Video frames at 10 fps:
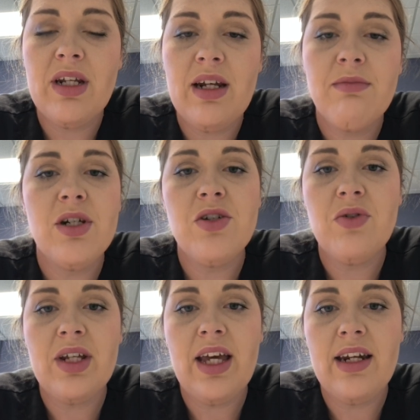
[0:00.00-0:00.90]
and I'm going to do
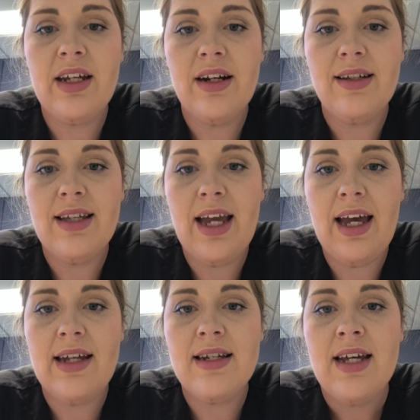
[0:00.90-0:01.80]
it again here at the
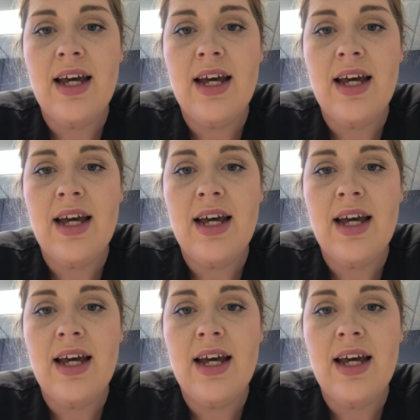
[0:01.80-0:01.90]
end.